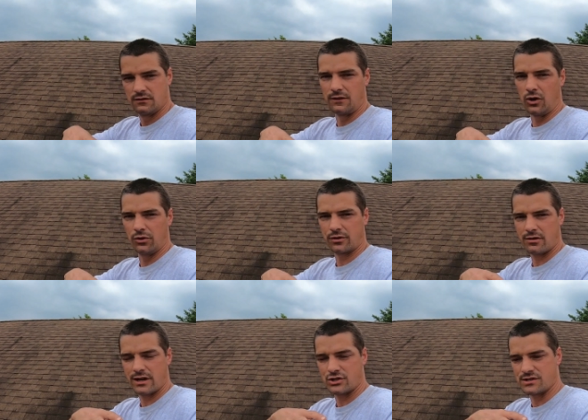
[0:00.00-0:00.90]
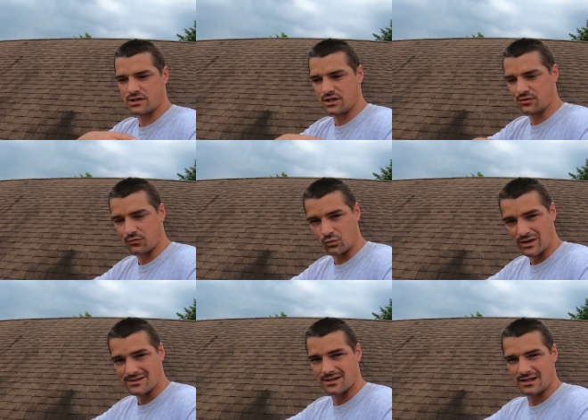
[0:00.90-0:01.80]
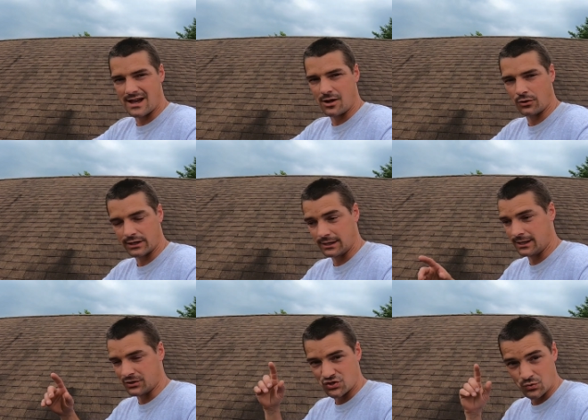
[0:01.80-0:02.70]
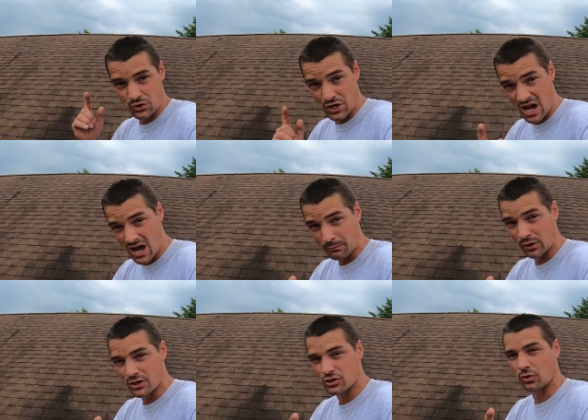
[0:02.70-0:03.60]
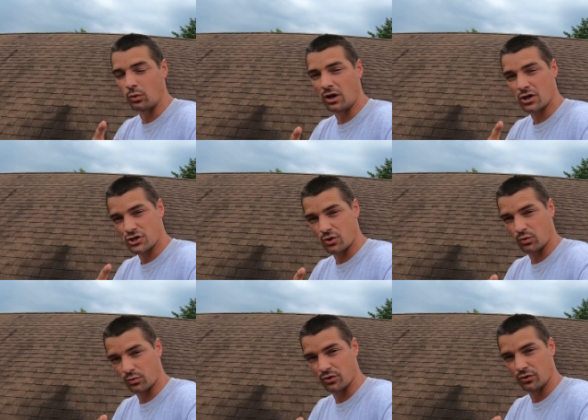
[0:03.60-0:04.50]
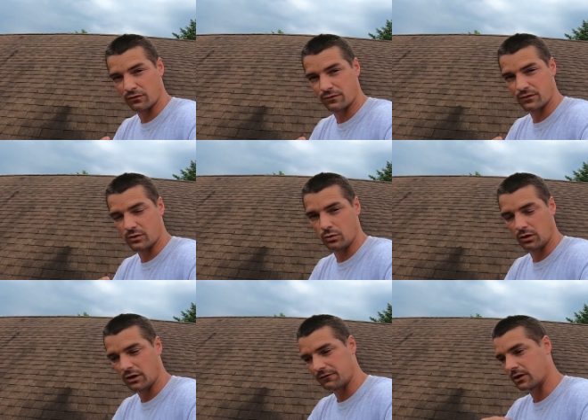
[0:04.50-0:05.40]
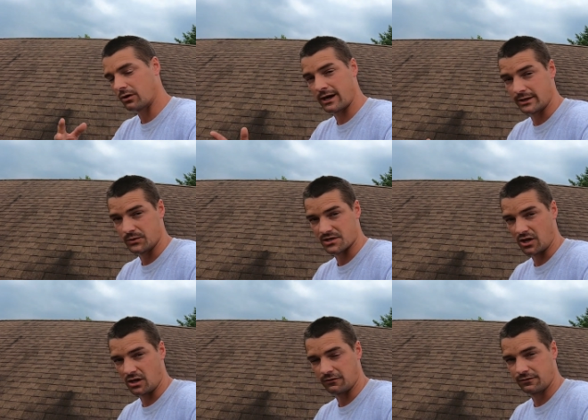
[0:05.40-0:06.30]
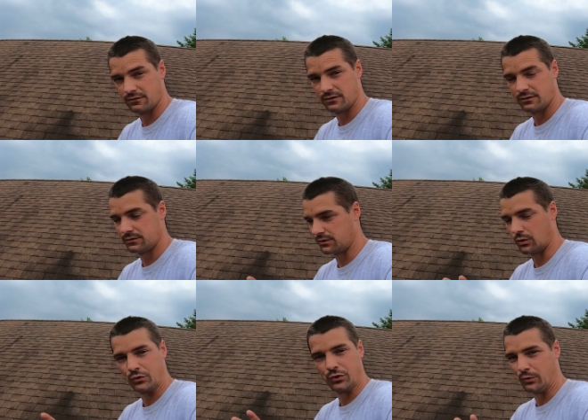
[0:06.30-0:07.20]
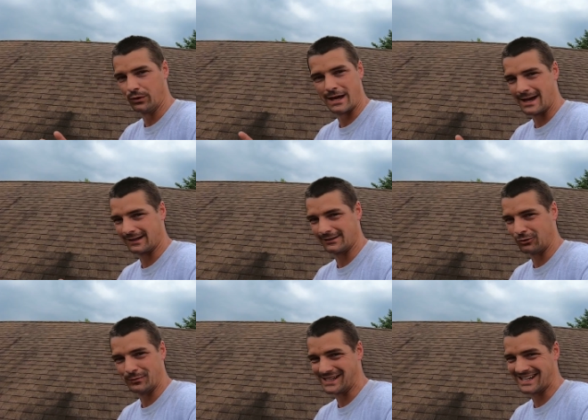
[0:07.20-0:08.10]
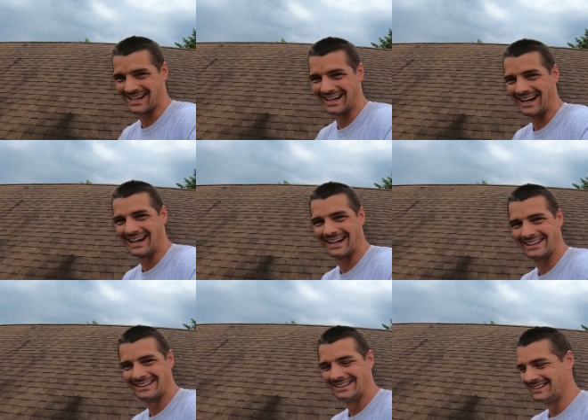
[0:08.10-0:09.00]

follow the directions and then rinse it down. Again, do not pressure wash your roof. You will lift the granules off. Don't do that. Don't be that guy.